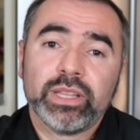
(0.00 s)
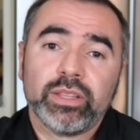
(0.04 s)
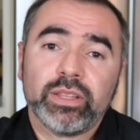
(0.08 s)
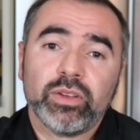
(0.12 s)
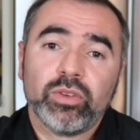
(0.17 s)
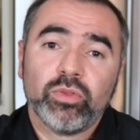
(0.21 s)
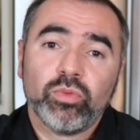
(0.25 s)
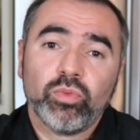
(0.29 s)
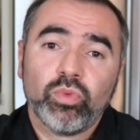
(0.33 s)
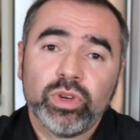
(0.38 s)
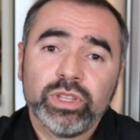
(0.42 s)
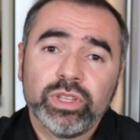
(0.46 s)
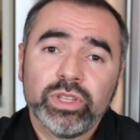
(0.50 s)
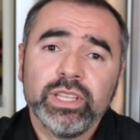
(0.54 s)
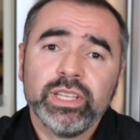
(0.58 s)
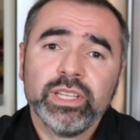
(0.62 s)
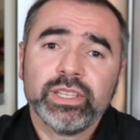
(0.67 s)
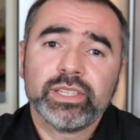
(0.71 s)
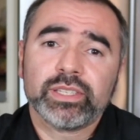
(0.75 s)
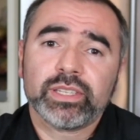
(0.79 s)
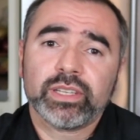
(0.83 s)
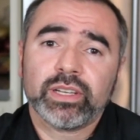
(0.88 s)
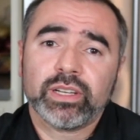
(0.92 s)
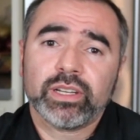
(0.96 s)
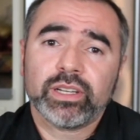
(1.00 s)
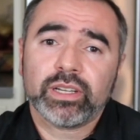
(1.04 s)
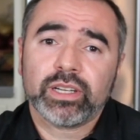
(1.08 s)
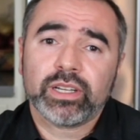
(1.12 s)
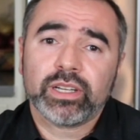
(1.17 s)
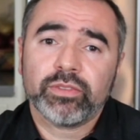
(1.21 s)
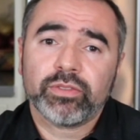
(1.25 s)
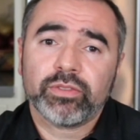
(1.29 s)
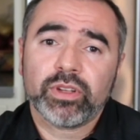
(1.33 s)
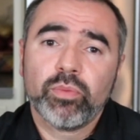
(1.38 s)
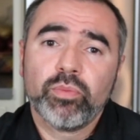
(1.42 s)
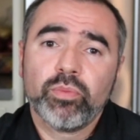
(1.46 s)
what these kind
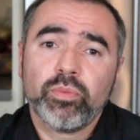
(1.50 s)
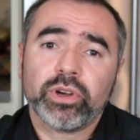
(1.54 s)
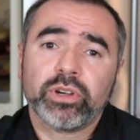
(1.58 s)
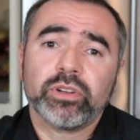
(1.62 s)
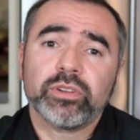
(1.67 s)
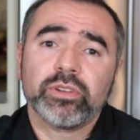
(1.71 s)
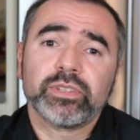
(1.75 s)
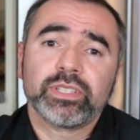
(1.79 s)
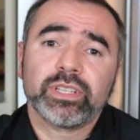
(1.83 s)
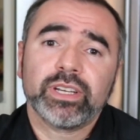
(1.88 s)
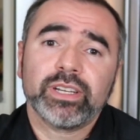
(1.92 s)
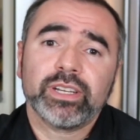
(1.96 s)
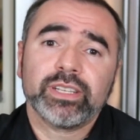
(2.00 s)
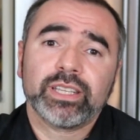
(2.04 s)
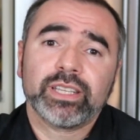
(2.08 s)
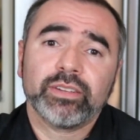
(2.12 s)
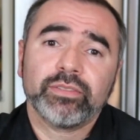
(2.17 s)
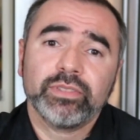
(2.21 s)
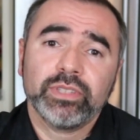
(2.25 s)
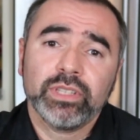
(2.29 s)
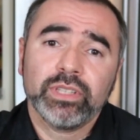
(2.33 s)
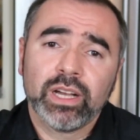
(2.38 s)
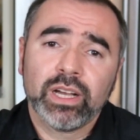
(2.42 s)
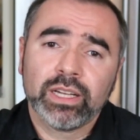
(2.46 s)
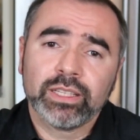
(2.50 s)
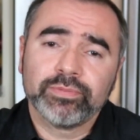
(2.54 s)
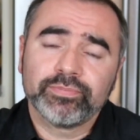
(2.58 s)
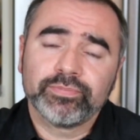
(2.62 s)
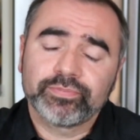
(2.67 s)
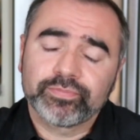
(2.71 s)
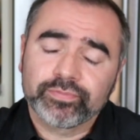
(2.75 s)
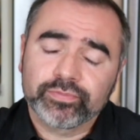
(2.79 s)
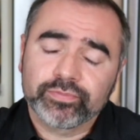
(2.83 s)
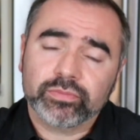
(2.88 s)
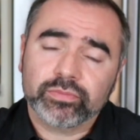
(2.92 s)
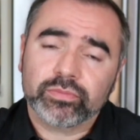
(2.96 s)
of comparative studies have done
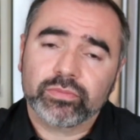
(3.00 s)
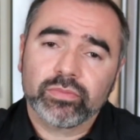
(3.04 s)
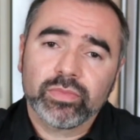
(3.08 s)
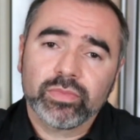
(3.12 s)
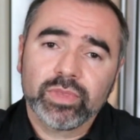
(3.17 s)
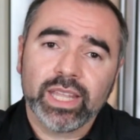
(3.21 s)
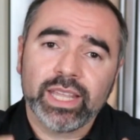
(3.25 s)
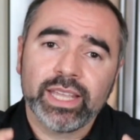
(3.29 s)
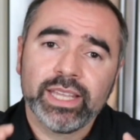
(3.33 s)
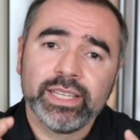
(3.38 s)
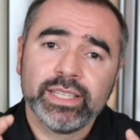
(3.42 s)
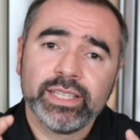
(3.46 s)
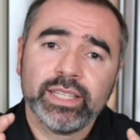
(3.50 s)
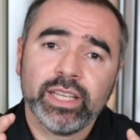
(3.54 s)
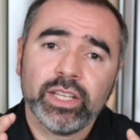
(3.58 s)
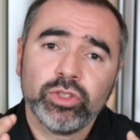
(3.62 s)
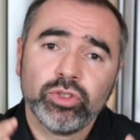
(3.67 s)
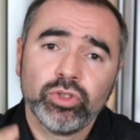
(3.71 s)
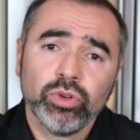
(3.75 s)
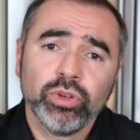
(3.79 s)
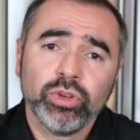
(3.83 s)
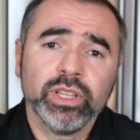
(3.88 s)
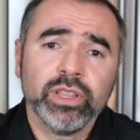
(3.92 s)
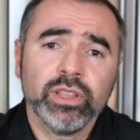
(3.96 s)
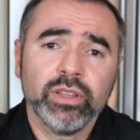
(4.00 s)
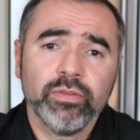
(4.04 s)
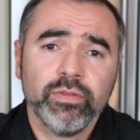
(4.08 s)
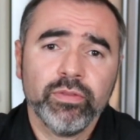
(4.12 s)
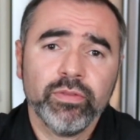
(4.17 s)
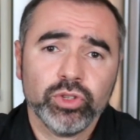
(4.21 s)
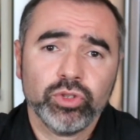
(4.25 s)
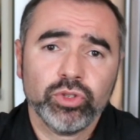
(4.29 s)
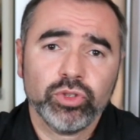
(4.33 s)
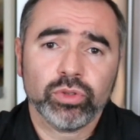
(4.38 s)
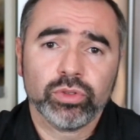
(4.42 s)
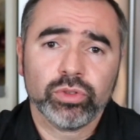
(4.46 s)
is they took
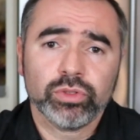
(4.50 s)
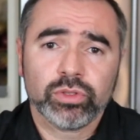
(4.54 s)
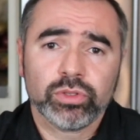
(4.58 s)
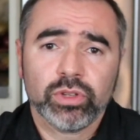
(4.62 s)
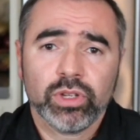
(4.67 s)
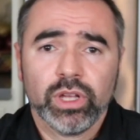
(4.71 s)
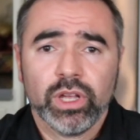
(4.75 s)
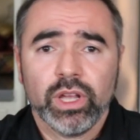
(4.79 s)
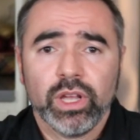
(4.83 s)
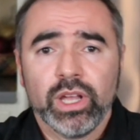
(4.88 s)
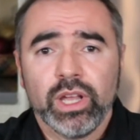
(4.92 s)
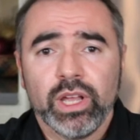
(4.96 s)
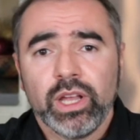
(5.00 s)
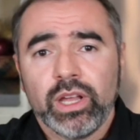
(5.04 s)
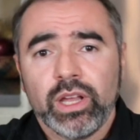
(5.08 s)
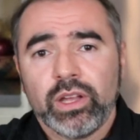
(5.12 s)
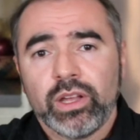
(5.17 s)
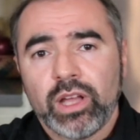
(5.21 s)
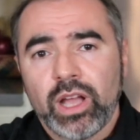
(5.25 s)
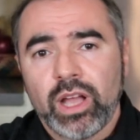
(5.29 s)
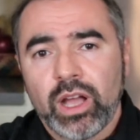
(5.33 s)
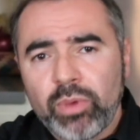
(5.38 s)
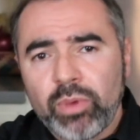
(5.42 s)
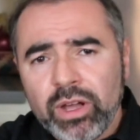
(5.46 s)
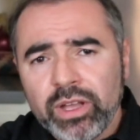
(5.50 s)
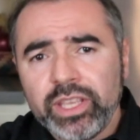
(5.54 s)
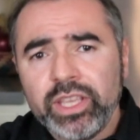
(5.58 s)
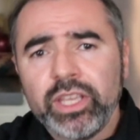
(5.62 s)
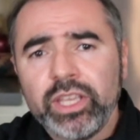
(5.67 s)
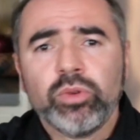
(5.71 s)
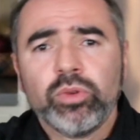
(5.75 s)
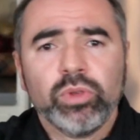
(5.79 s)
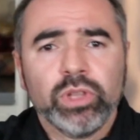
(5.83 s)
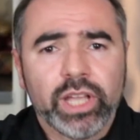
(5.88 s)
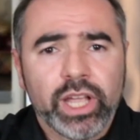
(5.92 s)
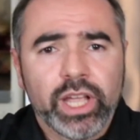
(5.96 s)
individuals about
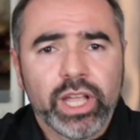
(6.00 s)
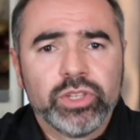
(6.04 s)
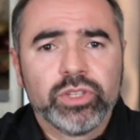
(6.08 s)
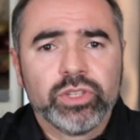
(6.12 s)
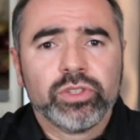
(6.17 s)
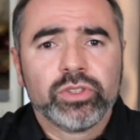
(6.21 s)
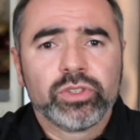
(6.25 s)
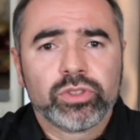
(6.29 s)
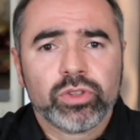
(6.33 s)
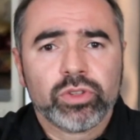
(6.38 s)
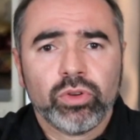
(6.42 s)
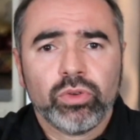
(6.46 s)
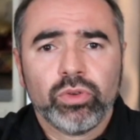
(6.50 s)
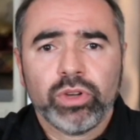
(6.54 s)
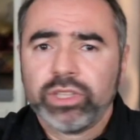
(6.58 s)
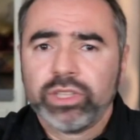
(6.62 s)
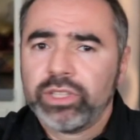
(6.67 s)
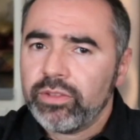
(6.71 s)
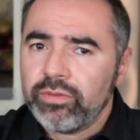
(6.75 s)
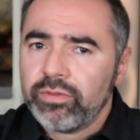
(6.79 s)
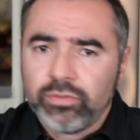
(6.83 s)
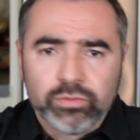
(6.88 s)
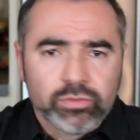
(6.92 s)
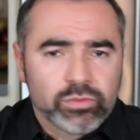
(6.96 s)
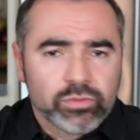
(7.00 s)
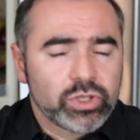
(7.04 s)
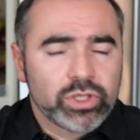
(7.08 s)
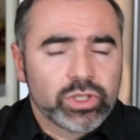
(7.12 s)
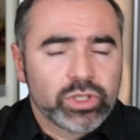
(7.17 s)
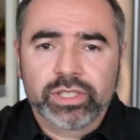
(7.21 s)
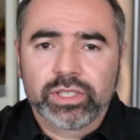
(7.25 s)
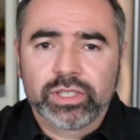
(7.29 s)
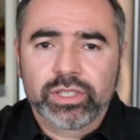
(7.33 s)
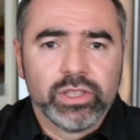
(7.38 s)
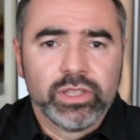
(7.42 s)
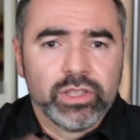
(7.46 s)
equal age and so, and they
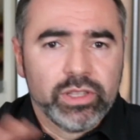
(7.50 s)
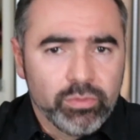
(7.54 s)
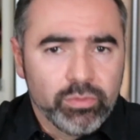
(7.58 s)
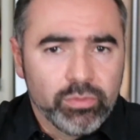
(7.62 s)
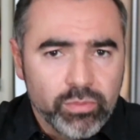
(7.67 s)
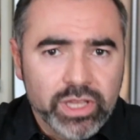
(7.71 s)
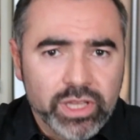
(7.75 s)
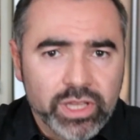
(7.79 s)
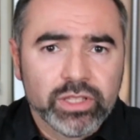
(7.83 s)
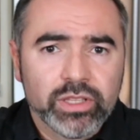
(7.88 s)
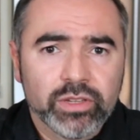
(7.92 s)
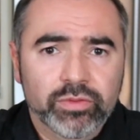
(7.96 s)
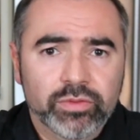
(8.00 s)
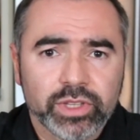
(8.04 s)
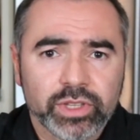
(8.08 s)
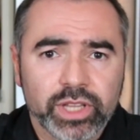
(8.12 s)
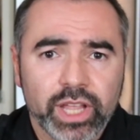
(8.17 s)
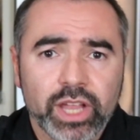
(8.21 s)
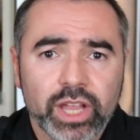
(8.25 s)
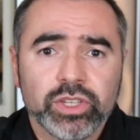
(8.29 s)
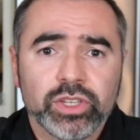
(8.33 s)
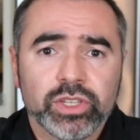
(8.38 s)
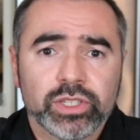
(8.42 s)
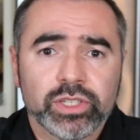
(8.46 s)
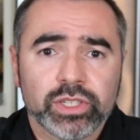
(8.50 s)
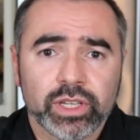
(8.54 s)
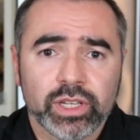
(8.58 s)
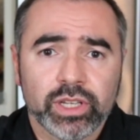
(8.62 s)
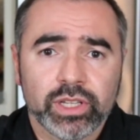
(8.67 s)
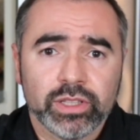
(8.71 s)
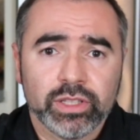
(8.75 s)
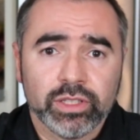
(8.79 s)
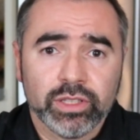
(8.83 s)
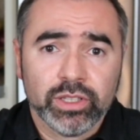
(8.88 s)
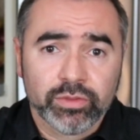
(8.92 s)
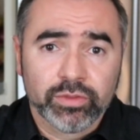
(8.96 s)
tested many different ages
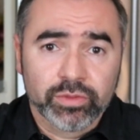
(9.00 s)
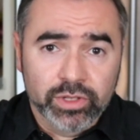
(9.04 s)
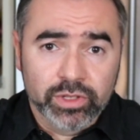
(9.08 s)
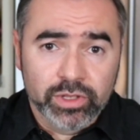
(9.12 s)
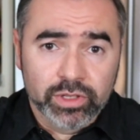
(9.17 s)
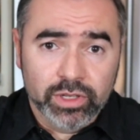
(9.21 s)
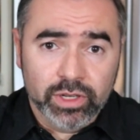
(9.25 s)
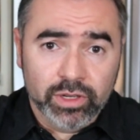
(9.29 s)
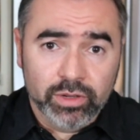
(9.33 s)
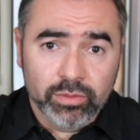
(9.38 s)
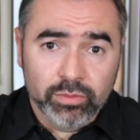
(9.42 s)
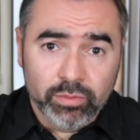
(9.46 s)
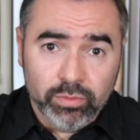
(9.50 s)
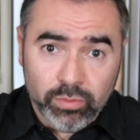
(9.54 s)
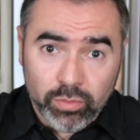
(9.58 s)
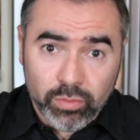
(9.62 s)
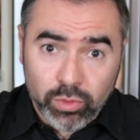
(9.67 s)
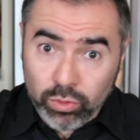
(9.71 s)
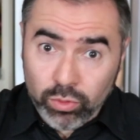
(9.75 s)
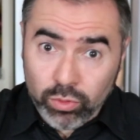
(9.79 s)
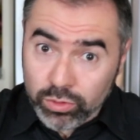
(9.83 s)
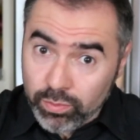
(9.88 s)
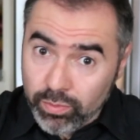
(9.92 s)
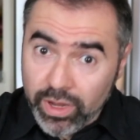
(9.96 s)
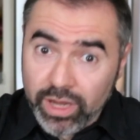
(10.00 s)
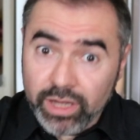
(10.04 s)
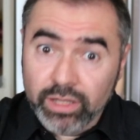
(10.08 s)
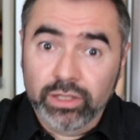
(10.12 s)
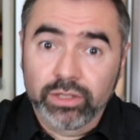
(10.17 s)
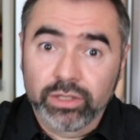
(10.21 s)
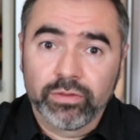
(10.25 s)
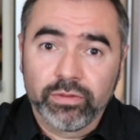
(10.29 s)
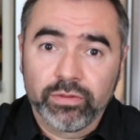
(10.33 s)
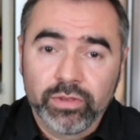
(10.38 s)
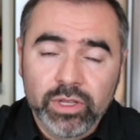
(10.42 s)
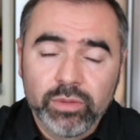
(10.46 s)
and different both male
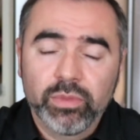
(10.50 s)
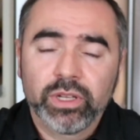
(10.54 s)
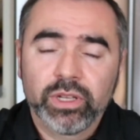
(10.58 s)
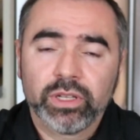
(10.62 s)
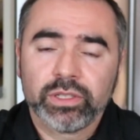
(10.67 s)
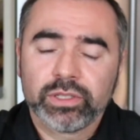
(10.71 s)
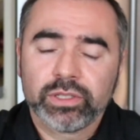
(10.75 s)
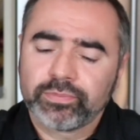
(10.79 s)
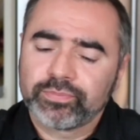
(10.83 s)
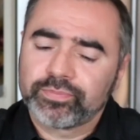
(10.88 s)
and females.